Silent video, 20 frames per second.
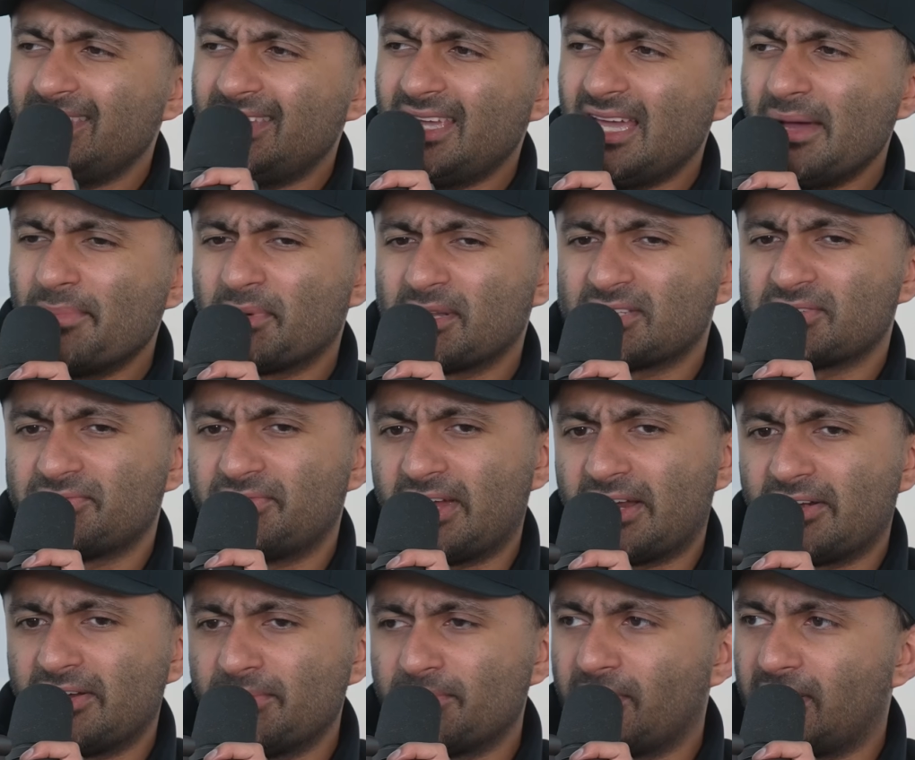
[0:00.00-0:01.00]
yeah, but it's
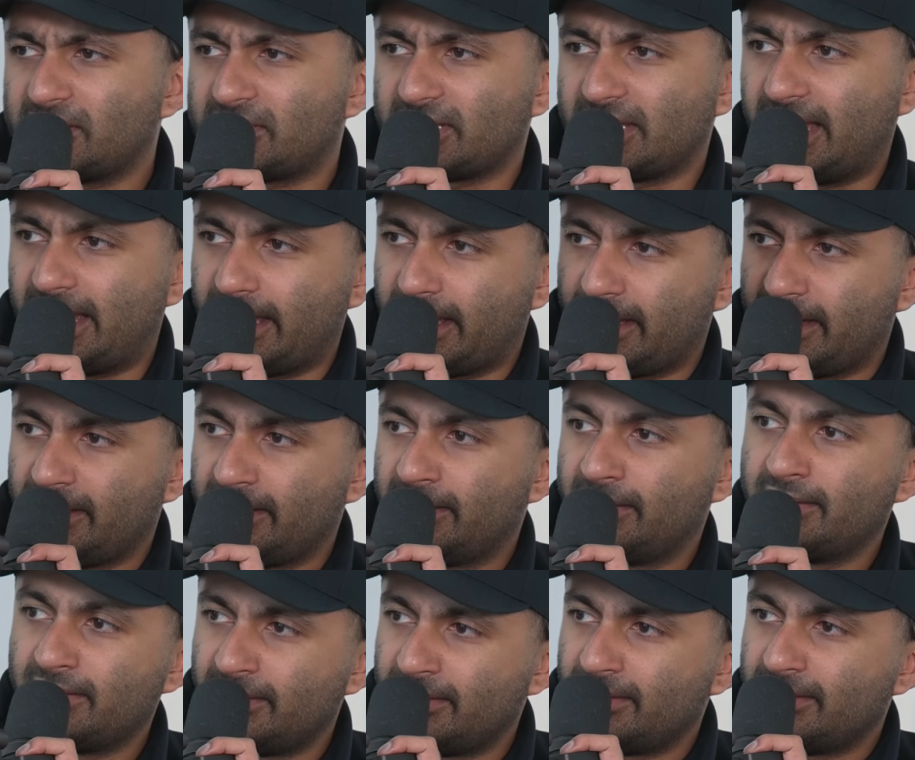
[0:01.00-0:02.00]
very much like
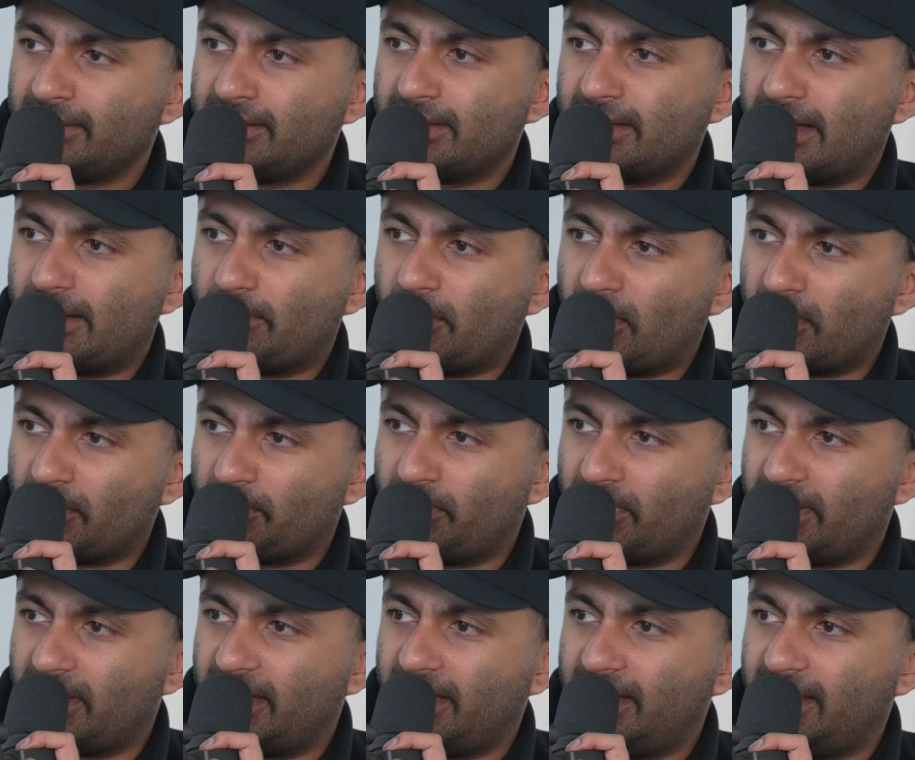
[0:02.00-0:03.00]
I'm on a
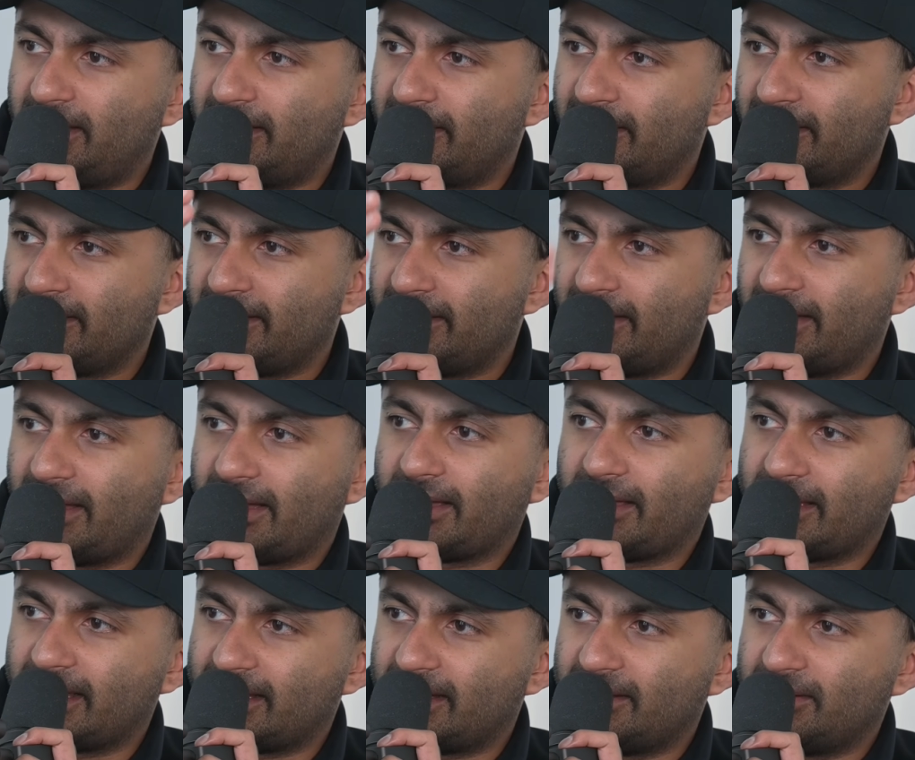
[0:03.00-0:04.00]
plane, I
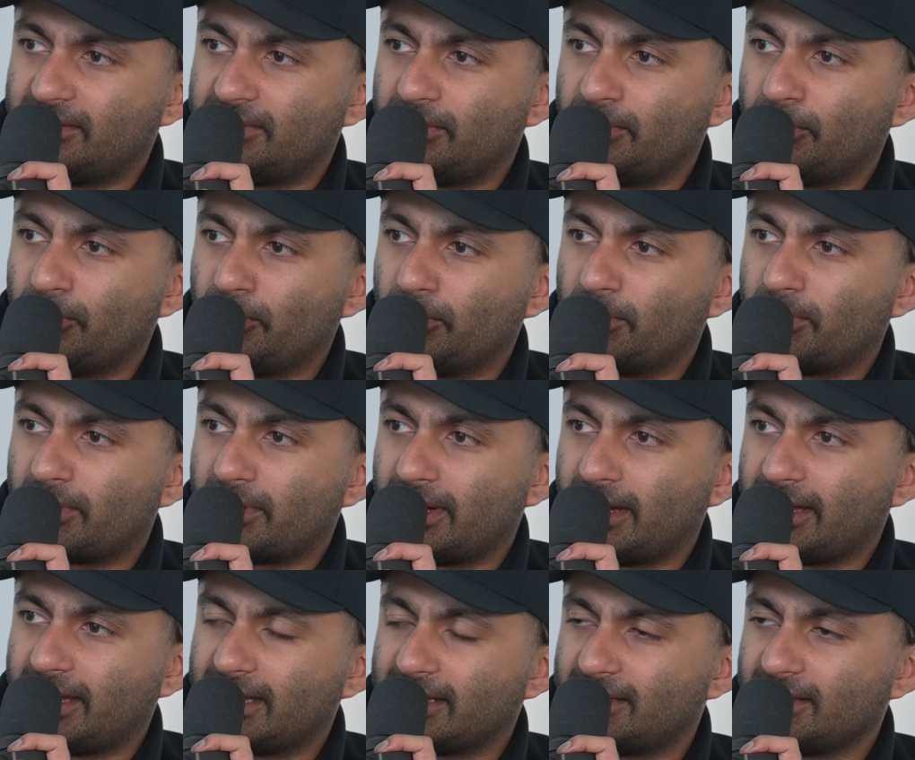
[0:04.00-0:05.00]
get into the Uber,
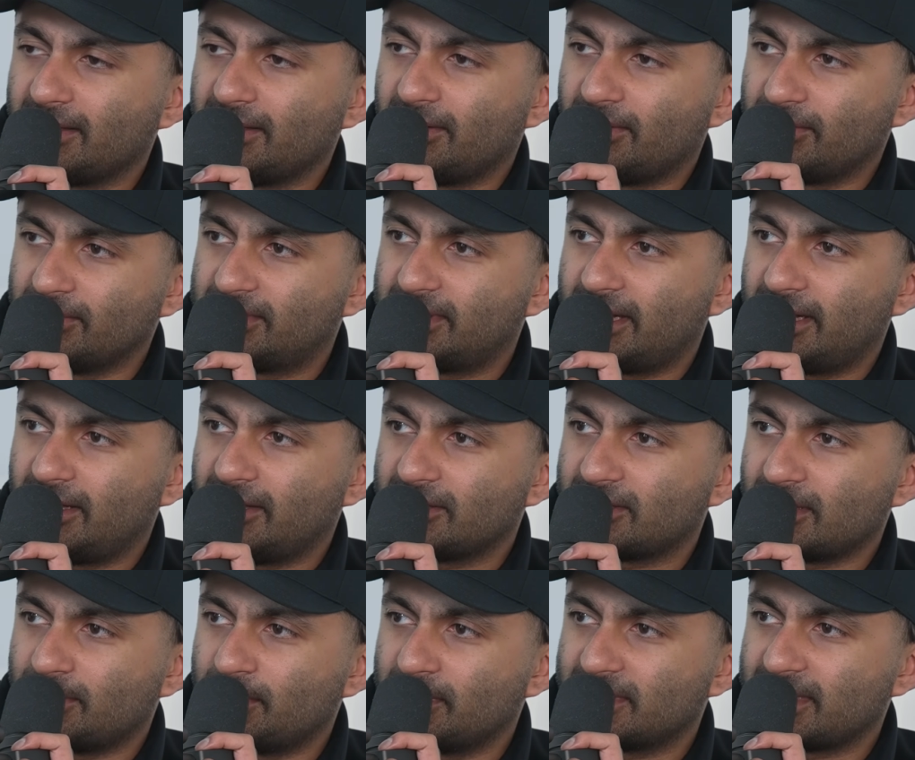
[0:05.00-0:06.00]
I get to the hotel,
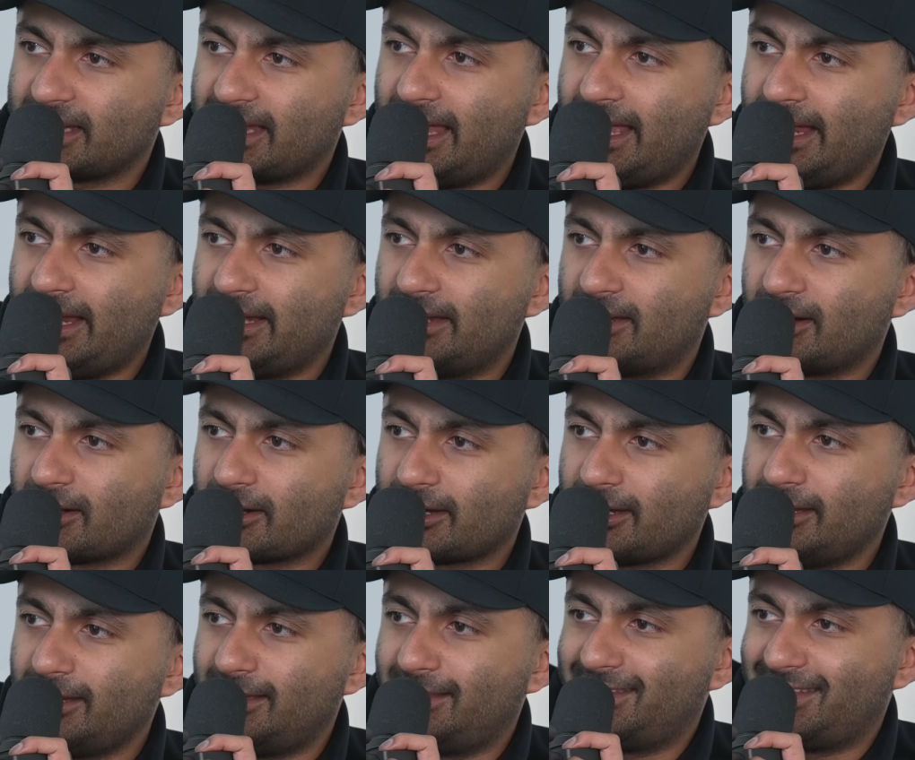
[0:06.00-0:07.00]
someone's like, "Hey,
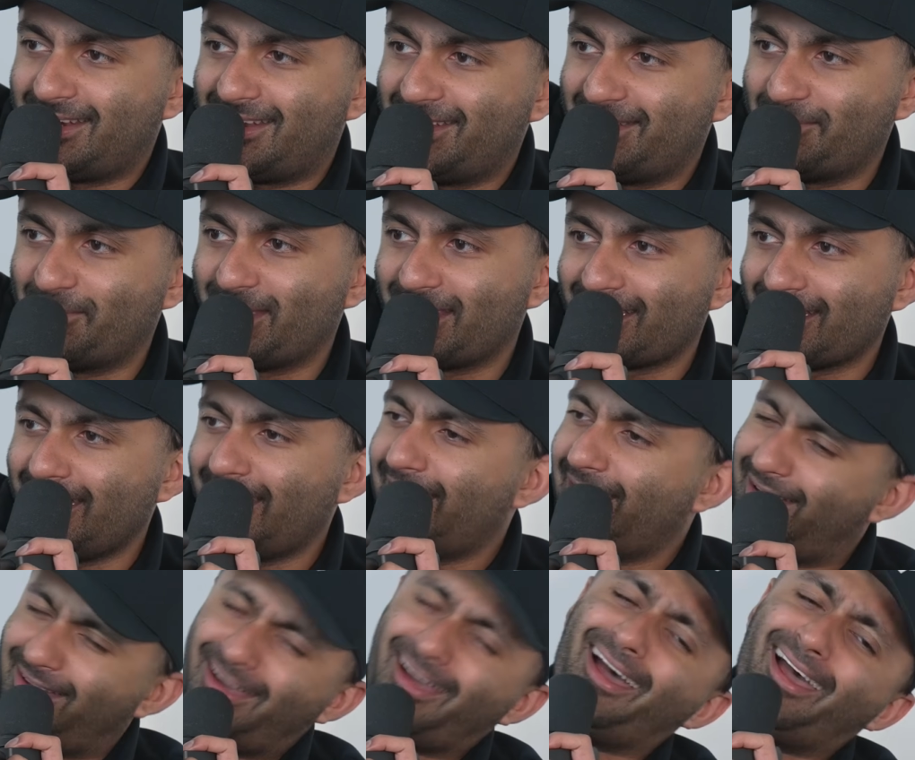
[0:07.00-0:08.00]
darky," and then I'm like,
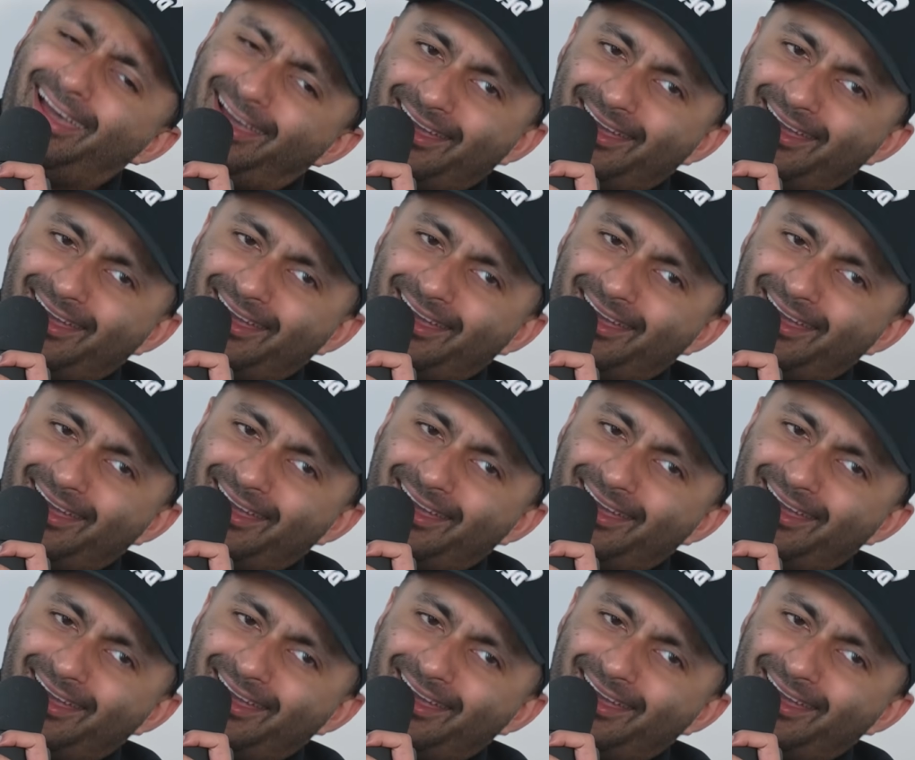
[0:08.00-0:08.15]
that